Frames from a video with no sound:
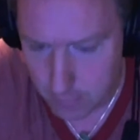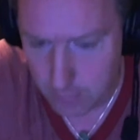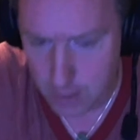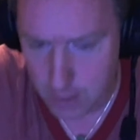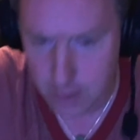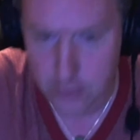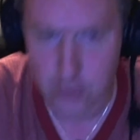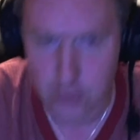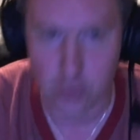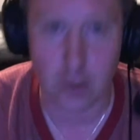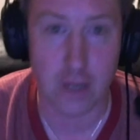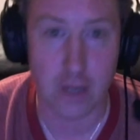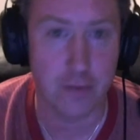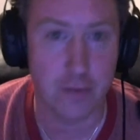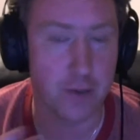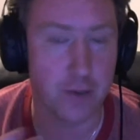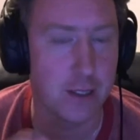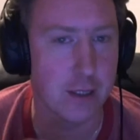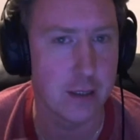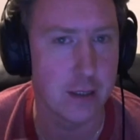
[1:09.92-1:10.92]
So I
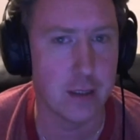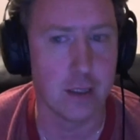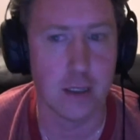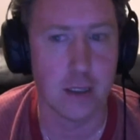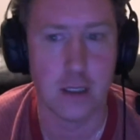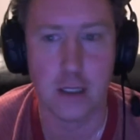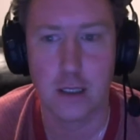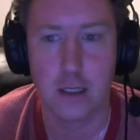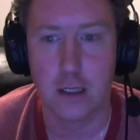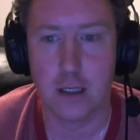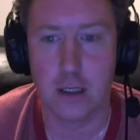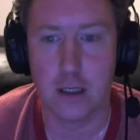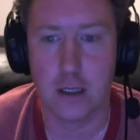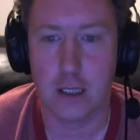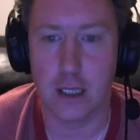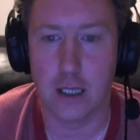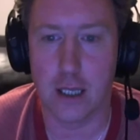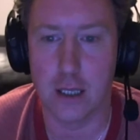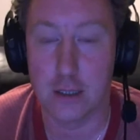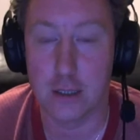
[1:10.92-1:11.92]
think
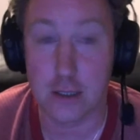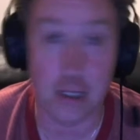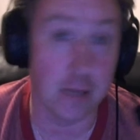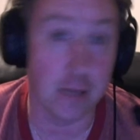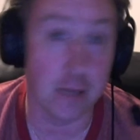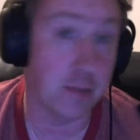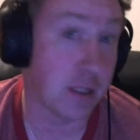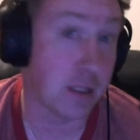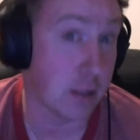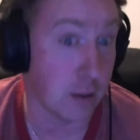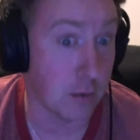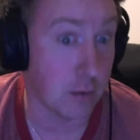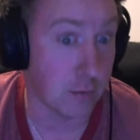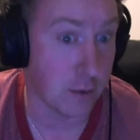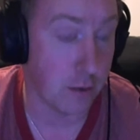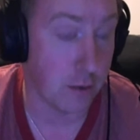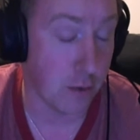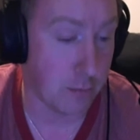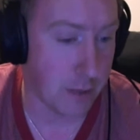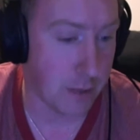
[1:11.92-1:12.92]
it's time to turn over a
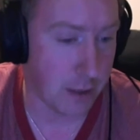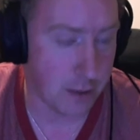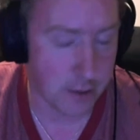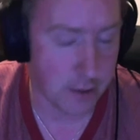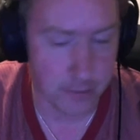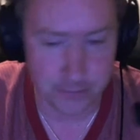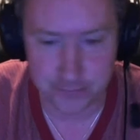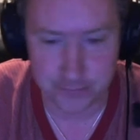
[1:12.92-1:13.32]
new page.